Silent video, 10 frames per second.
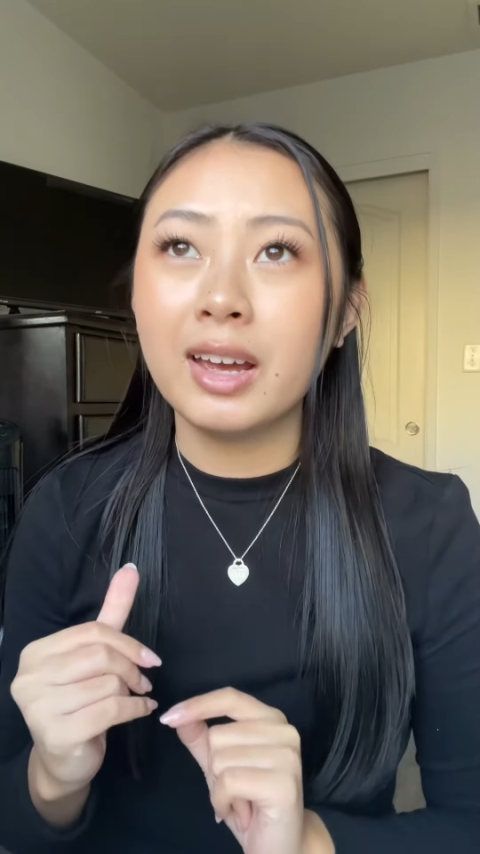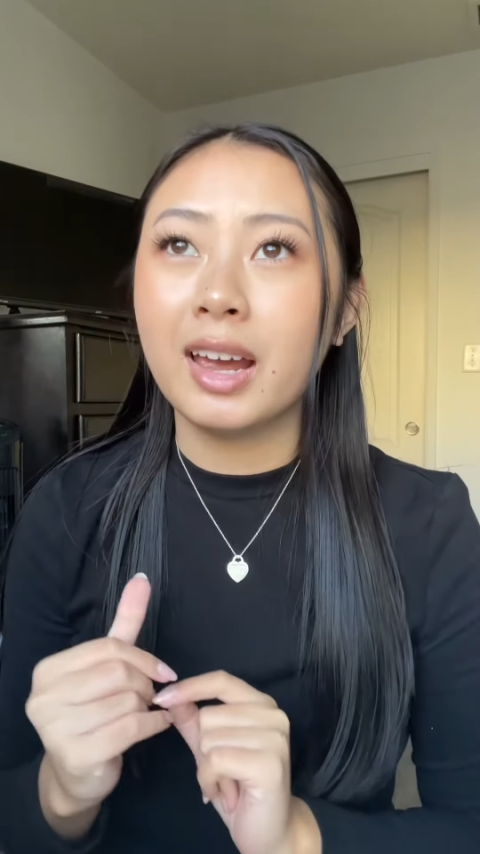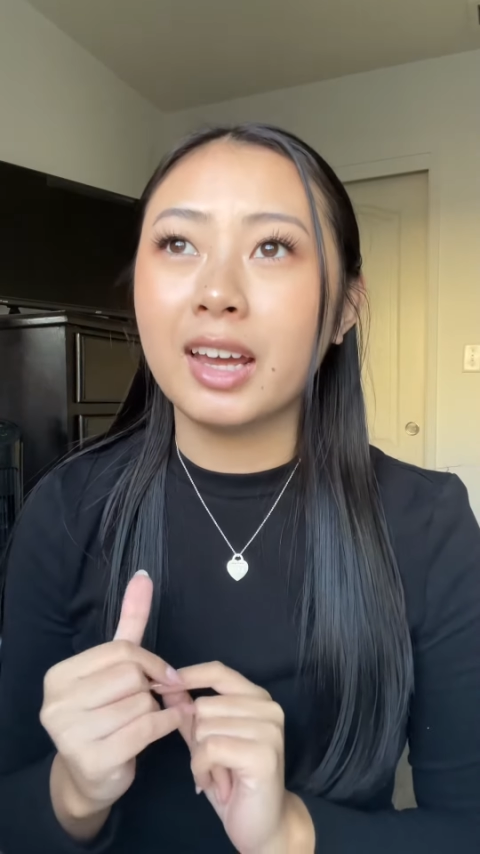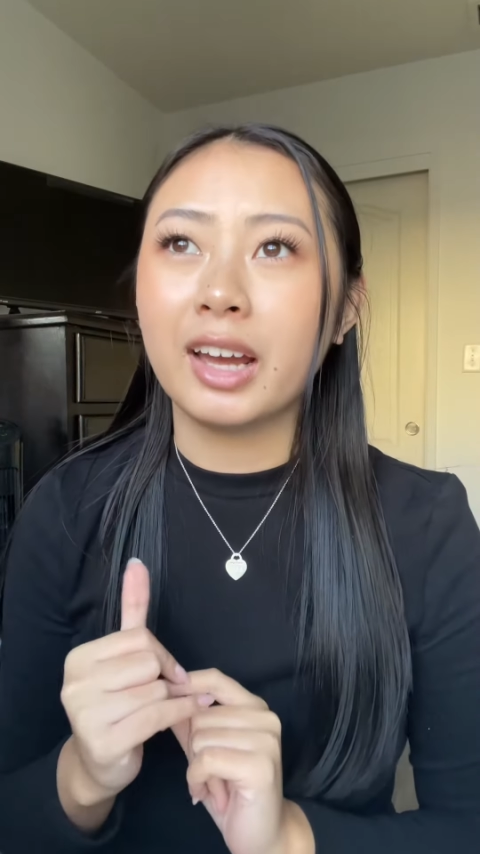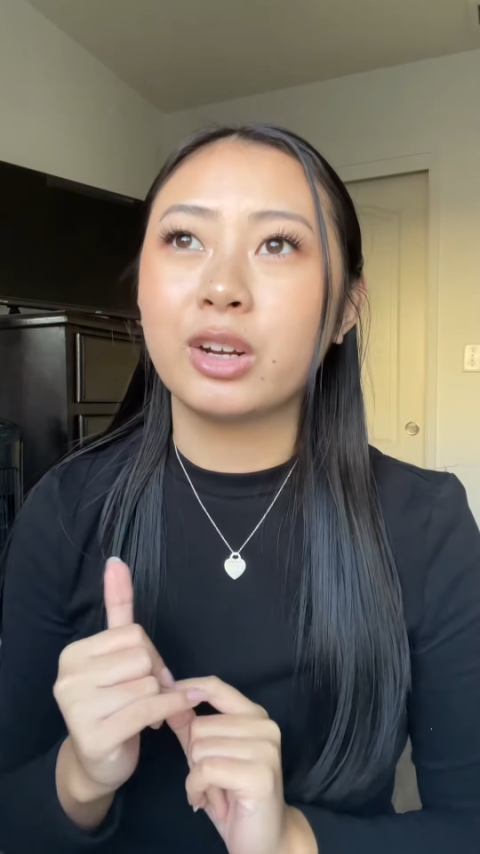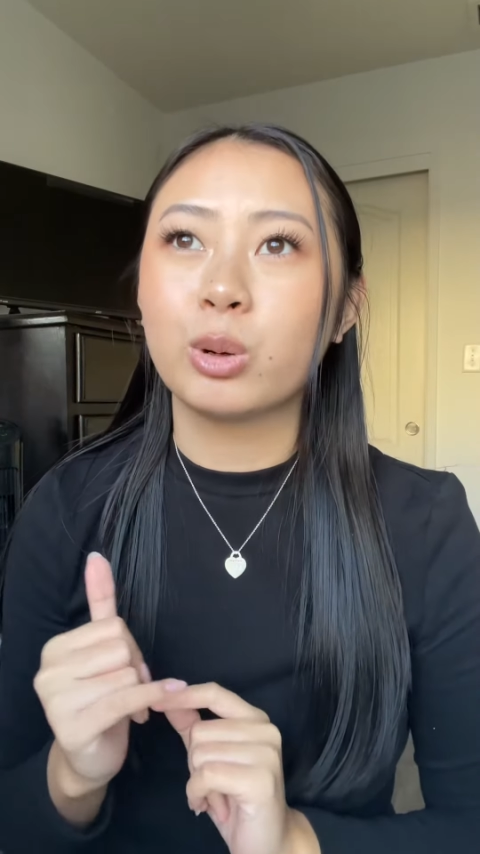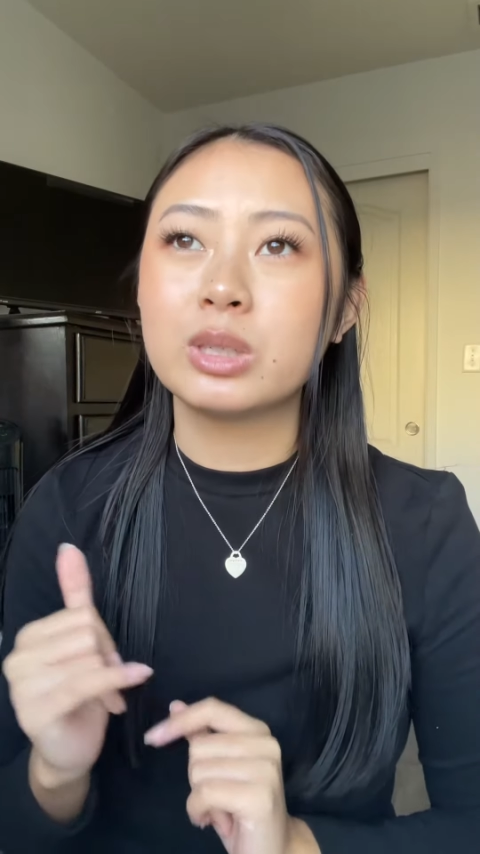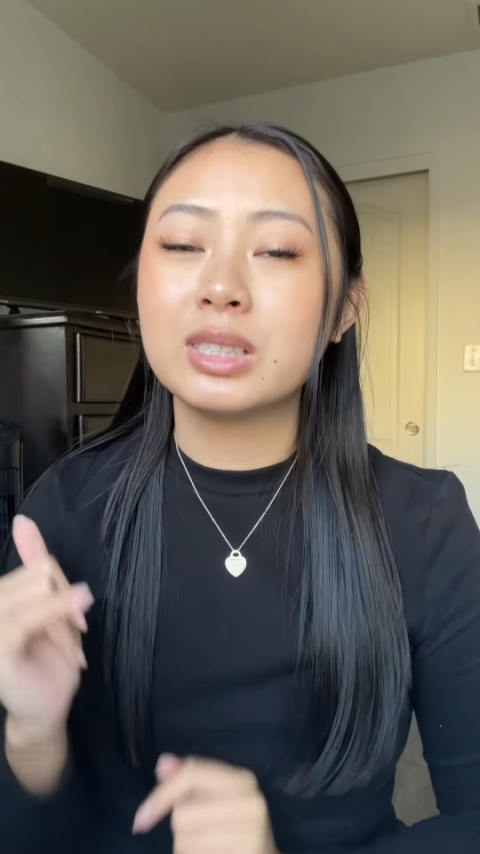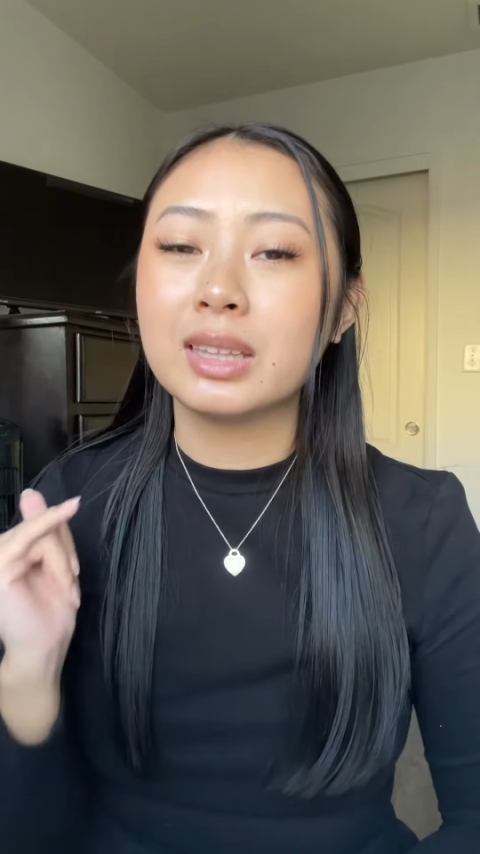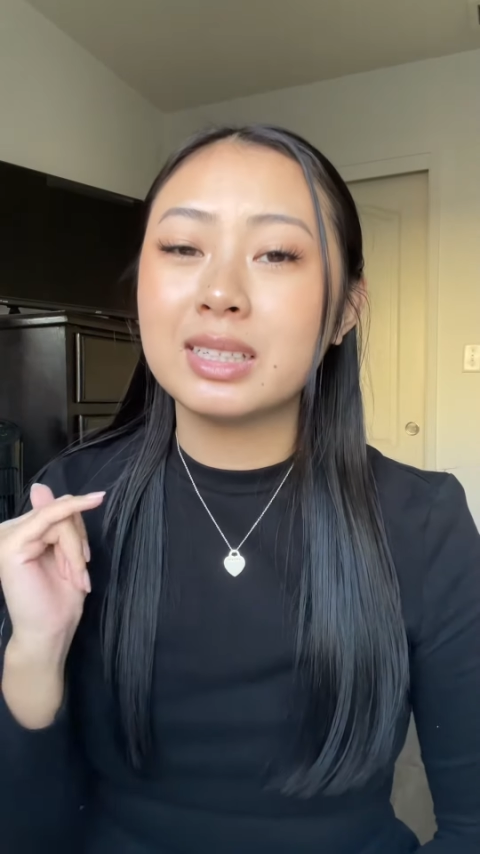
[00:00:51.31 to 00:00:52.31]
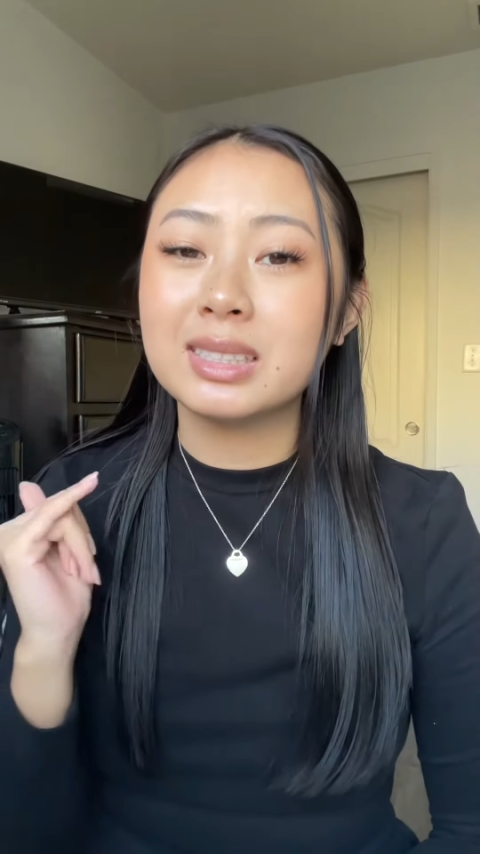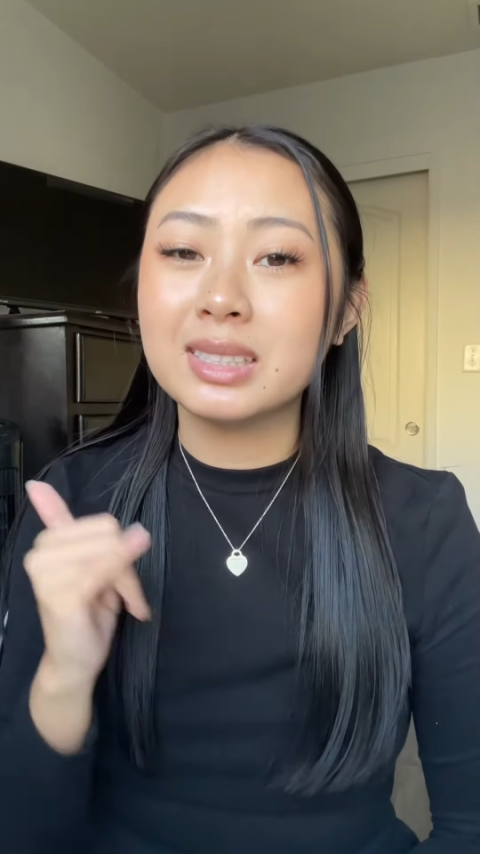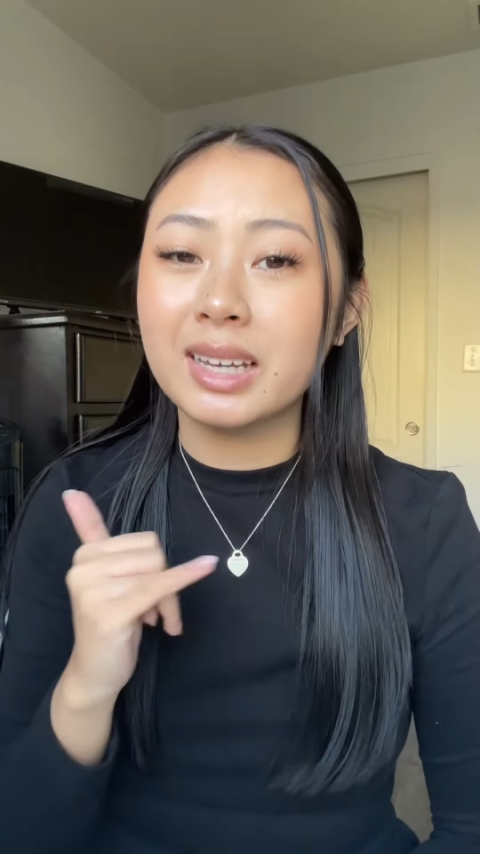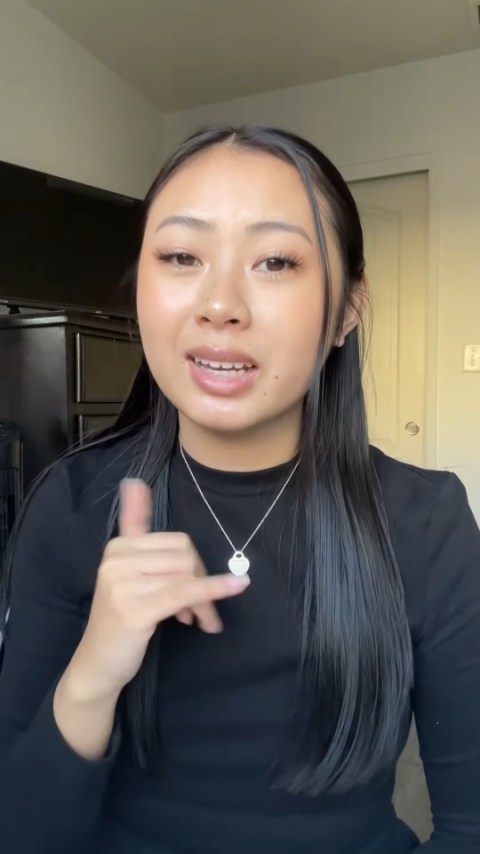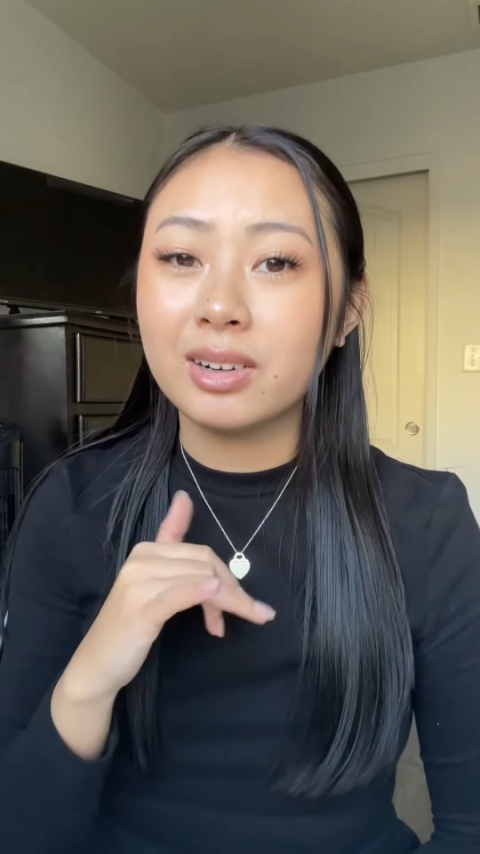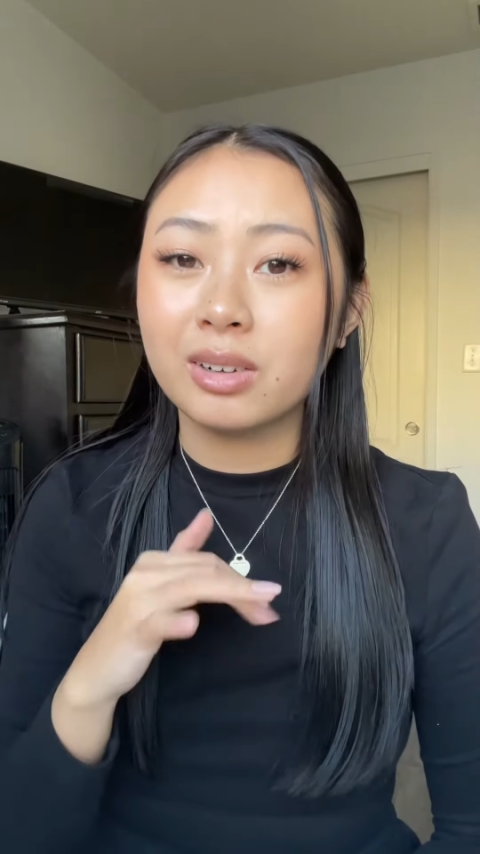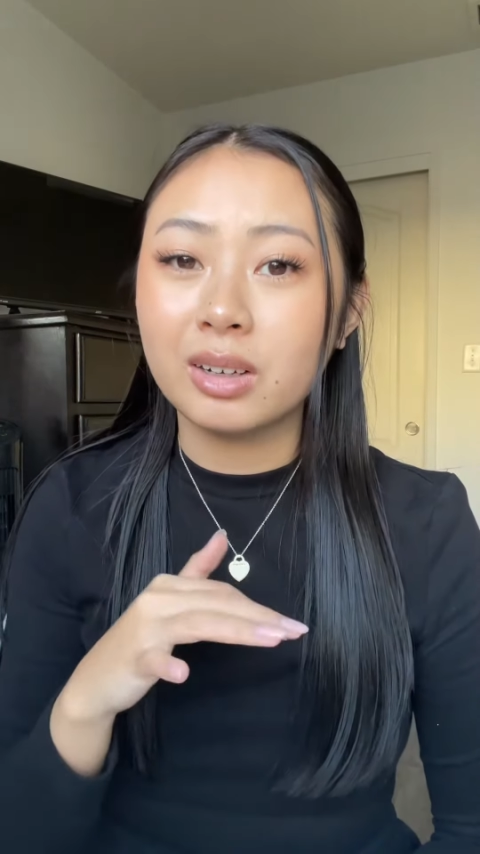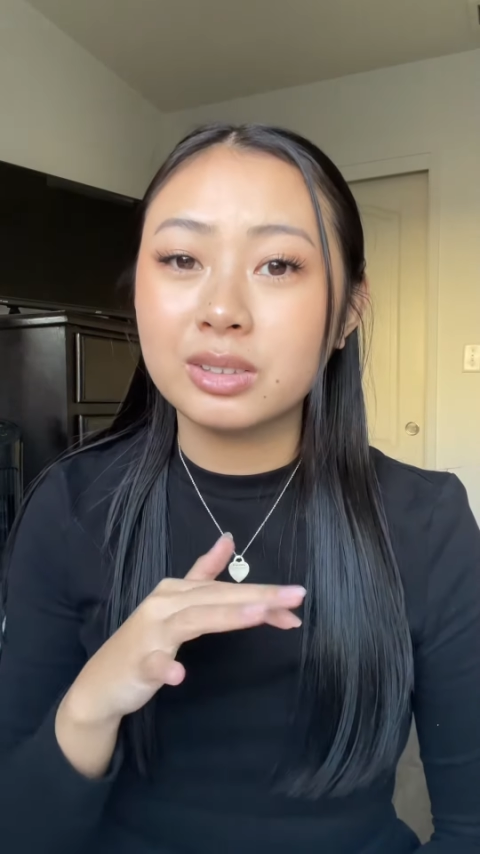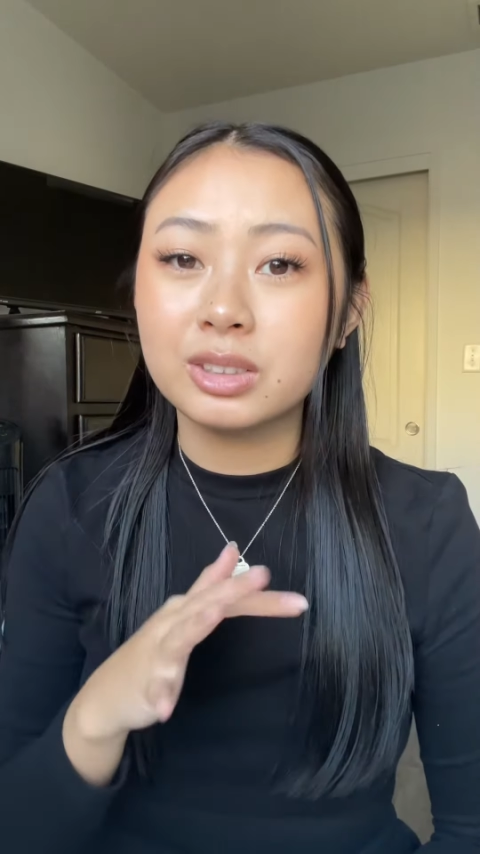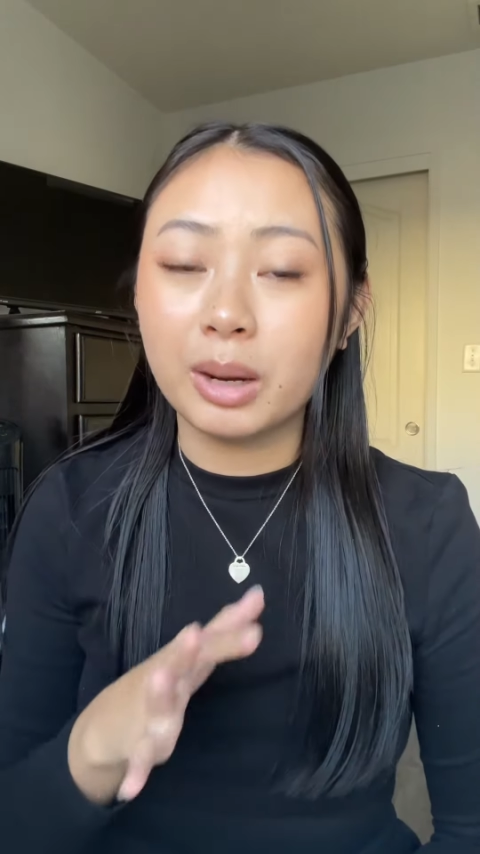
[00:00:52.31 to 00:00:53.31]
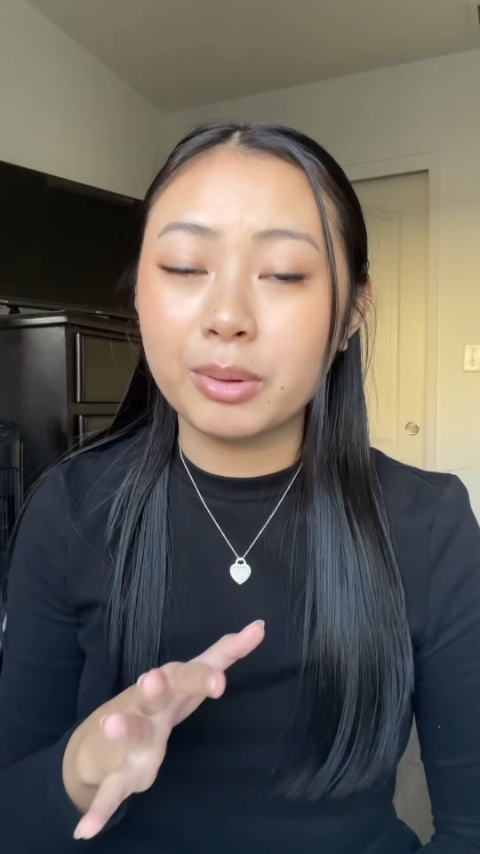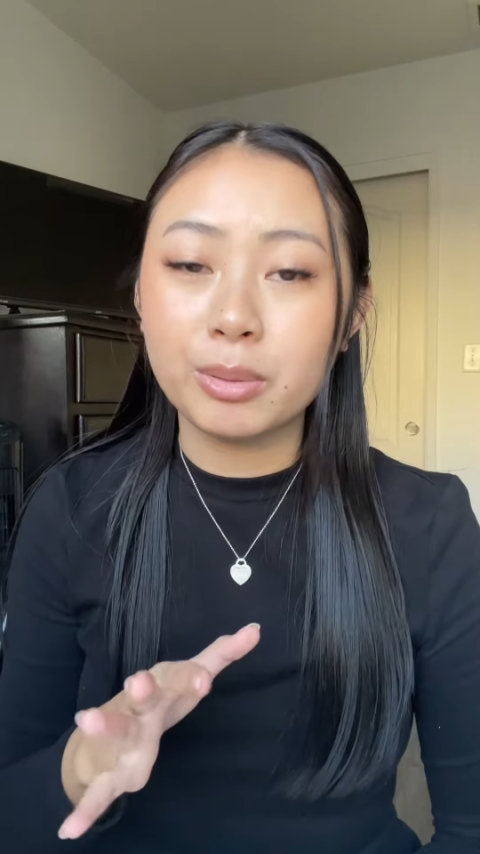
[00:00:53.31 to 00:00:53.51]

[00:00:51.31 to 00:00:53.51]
and I noticed that the skin on top of the